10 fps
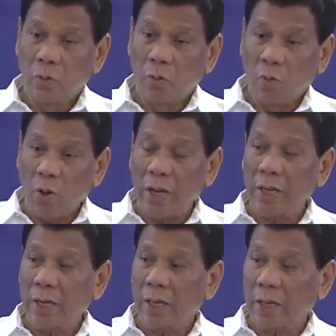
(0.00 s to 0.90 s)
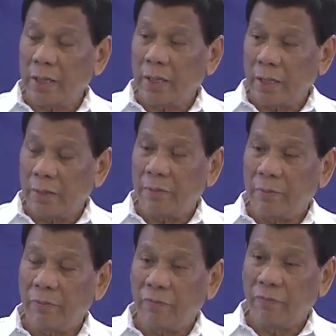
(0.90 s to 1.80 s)
why I
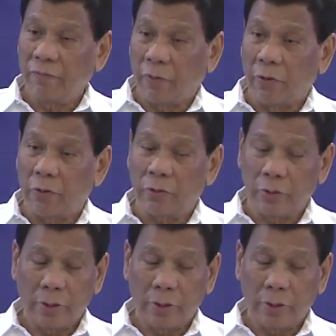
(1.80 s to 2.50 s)
am for